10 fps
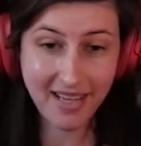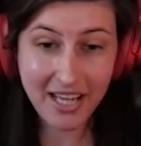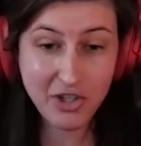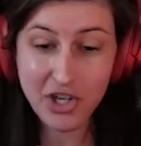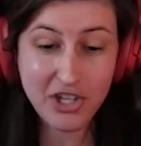
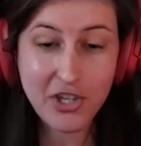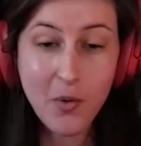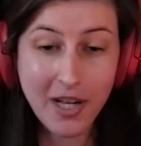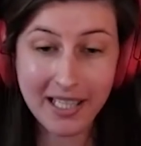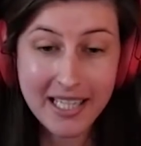it's just
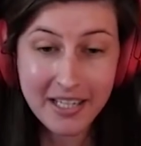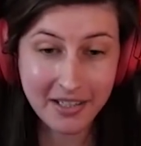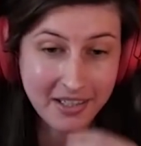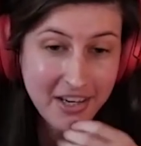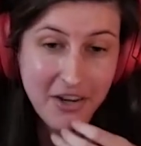so
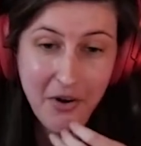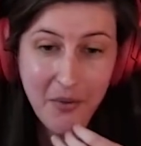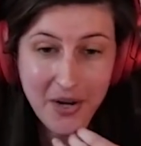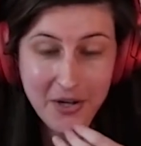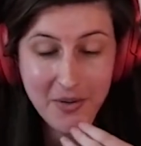clear, you know,
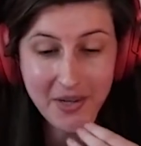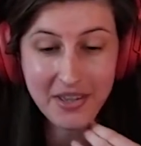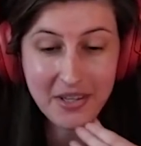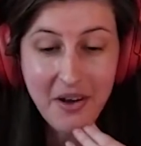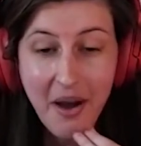when you look
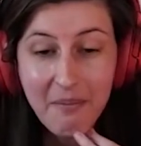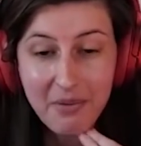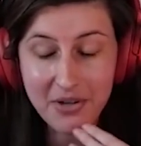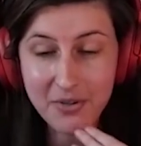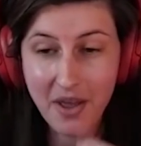at the
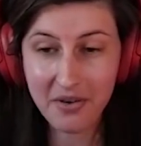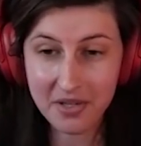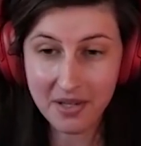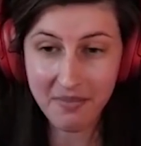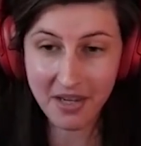numbers, whether
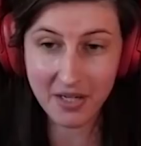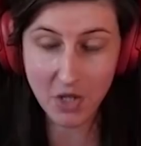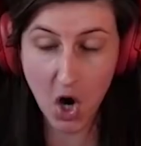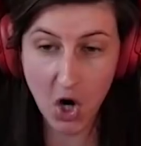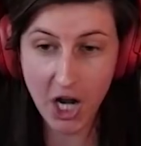something is
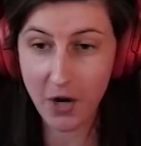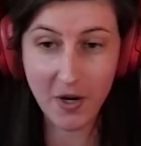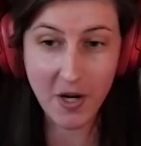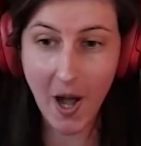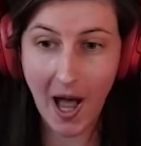earning or
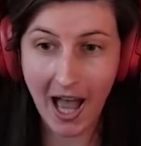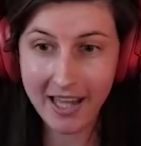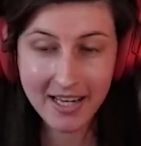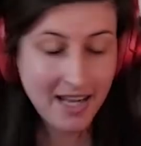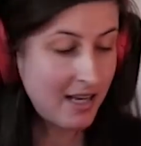
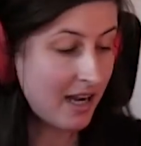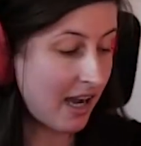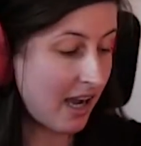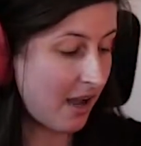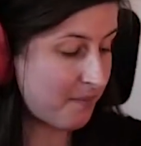not.
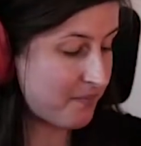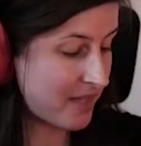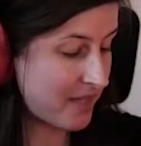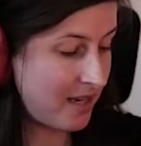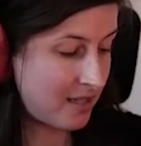
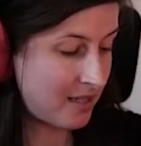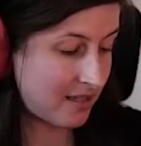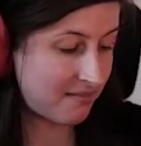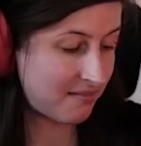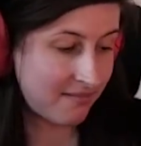Um,
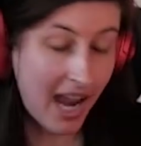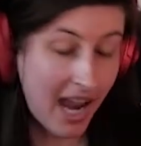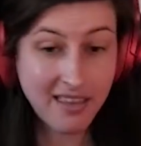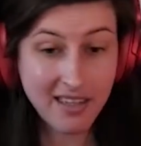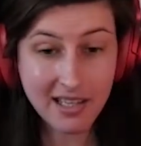
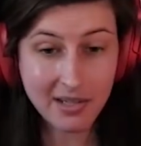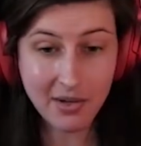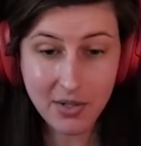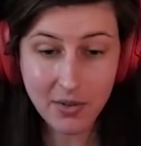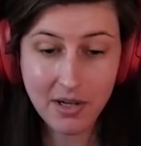and this is
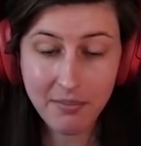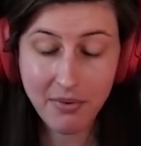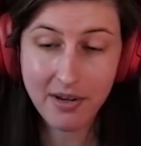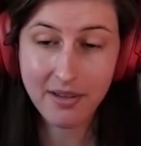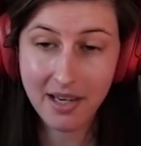also an
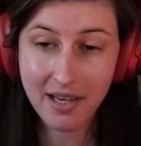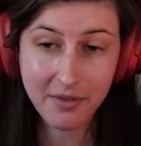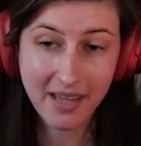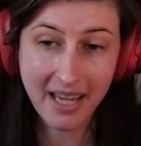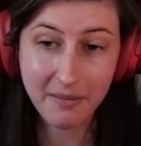important thing
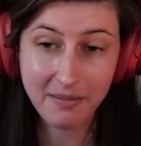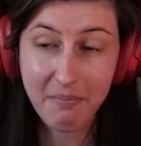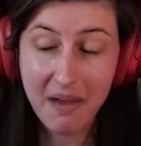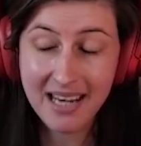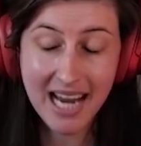for like
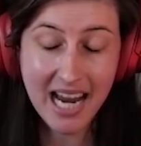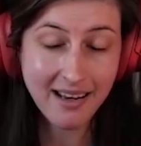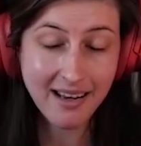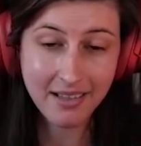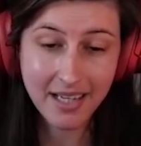
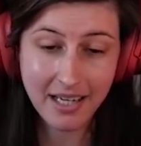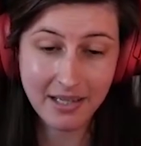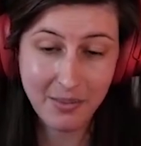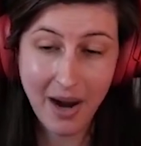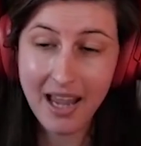maintaining the
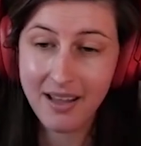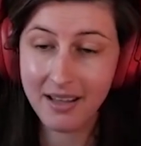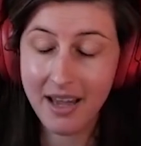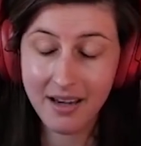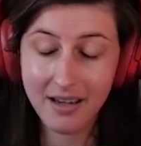links, right?
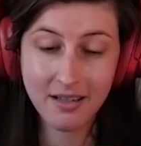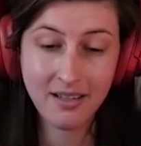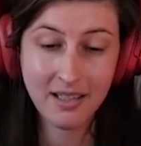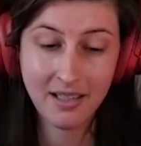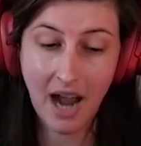Like
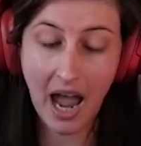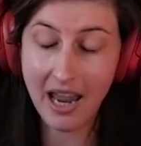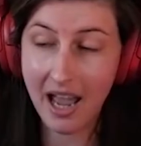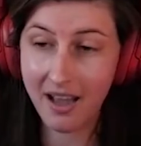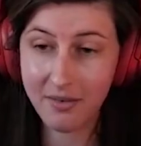I
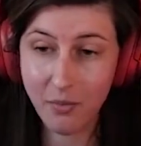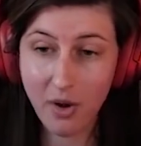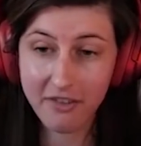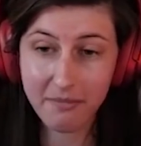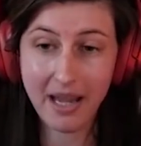had one
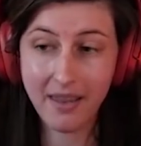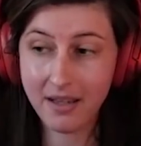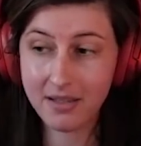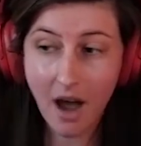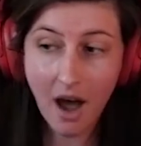of my
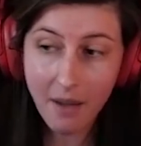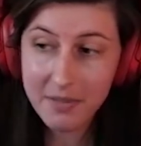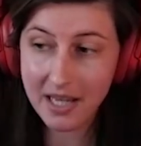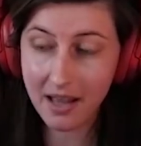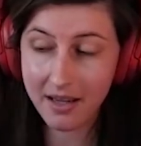like top
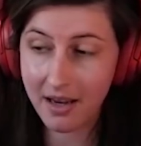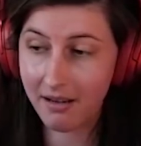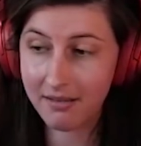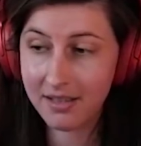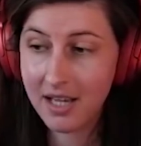
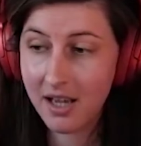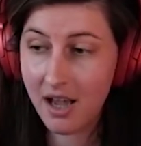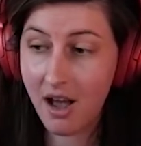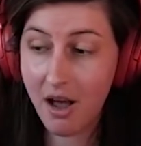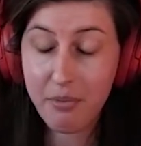selling
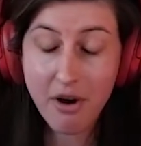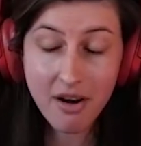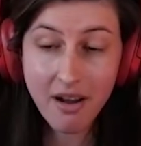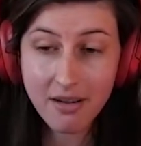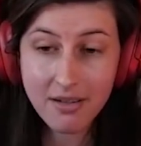uh,
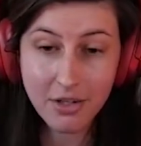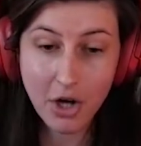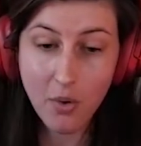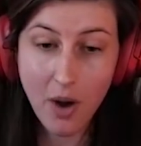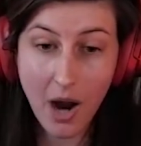products
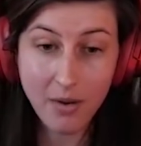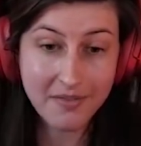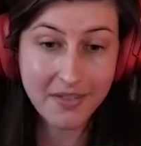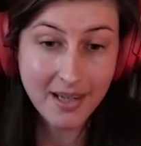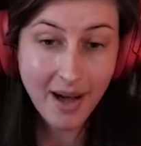go out
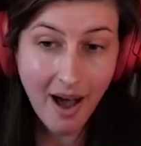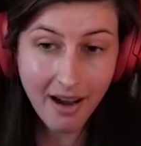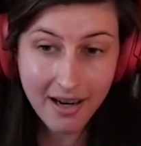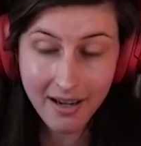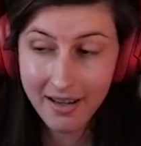of
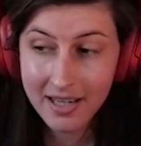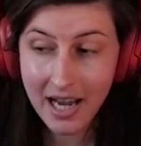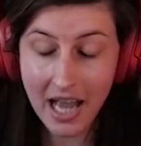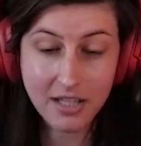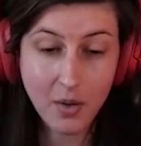stock.
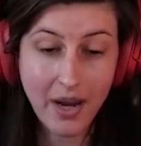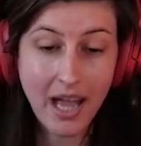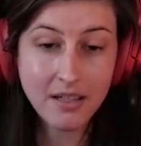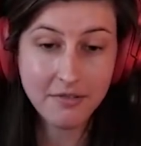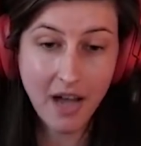And so I
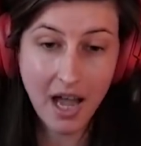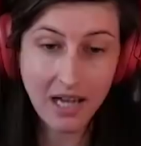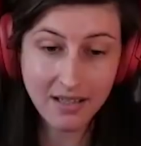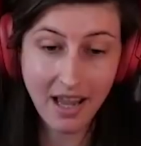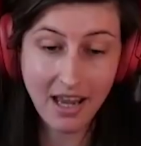had to
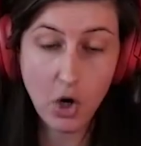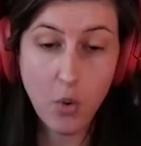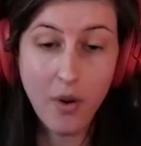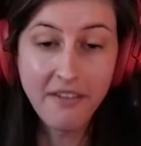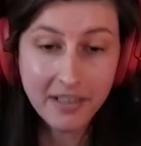find an
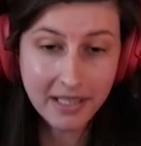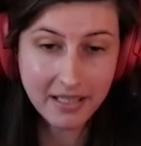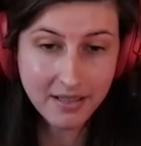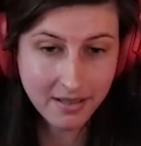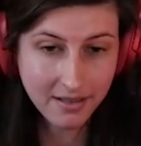
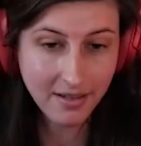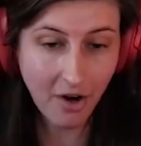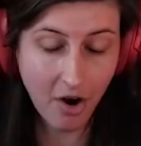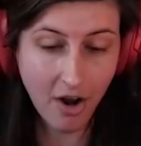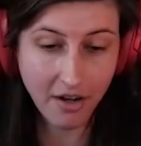equivalent
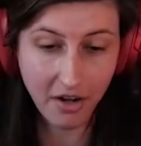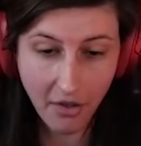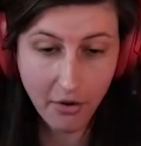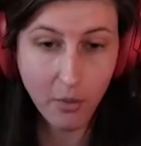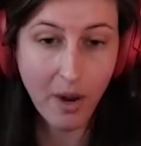on
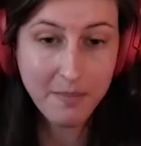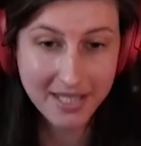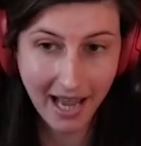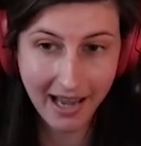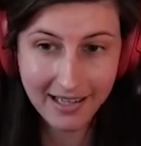another
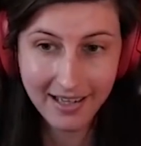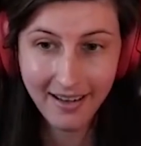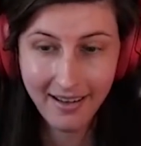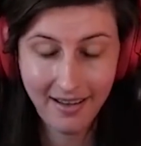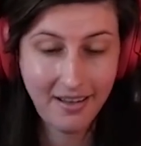website.
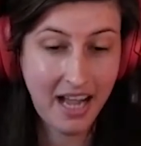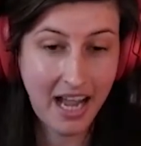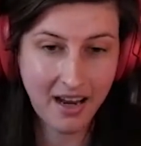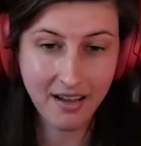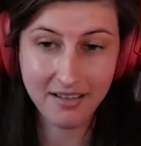
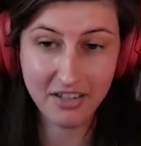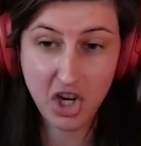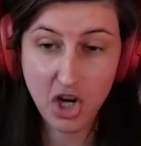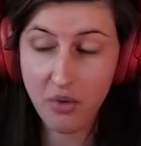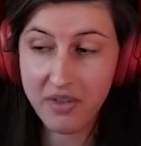And,
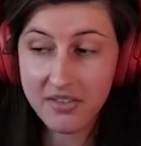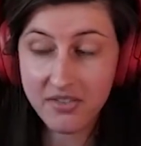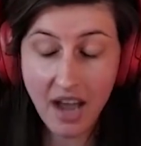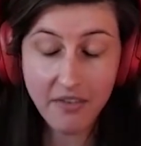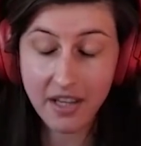you know, this
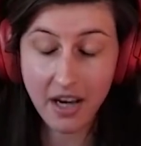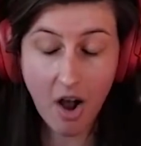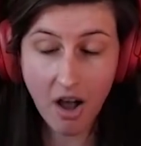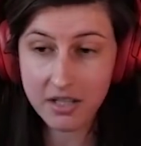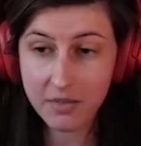definitely
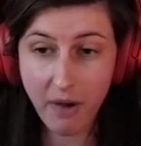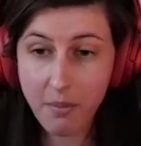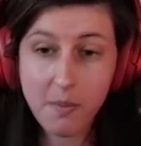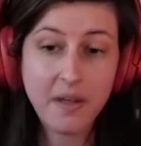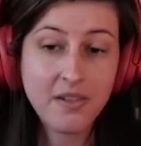cost
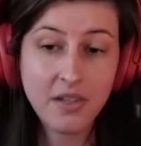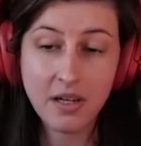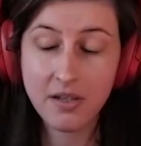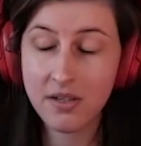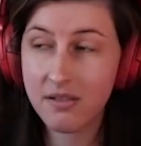probably
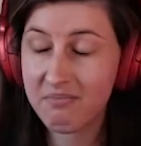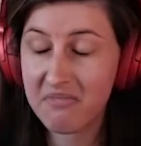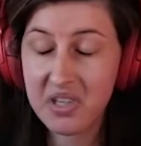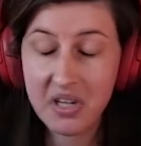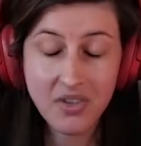six, six